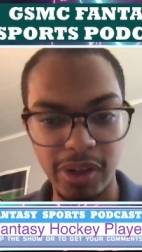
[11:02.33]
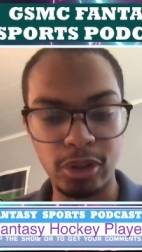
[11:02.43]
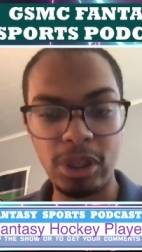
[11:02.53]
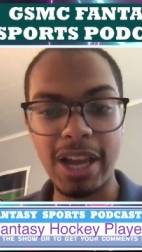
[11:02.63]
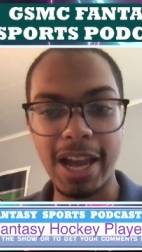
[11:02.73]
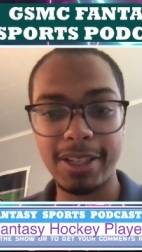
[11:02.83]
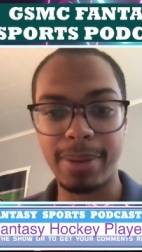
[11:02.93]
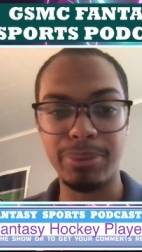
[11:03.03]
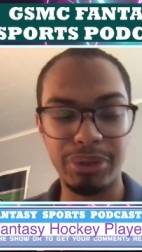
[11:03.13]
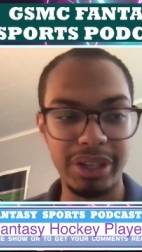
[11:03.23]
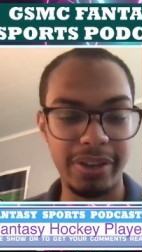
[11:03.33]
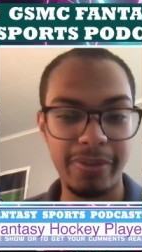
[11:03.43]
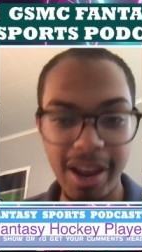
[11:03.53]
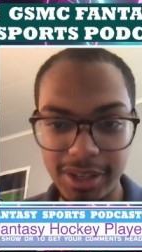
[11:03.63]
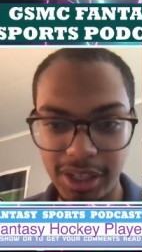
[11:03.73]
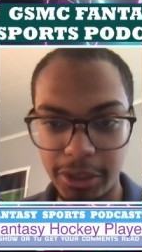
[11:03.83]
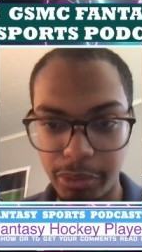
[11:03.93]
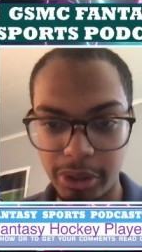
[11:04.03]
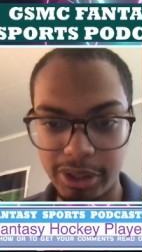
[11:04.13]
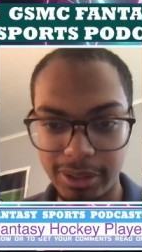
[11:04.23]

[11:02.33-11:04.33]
the GSMC Fantasy Sports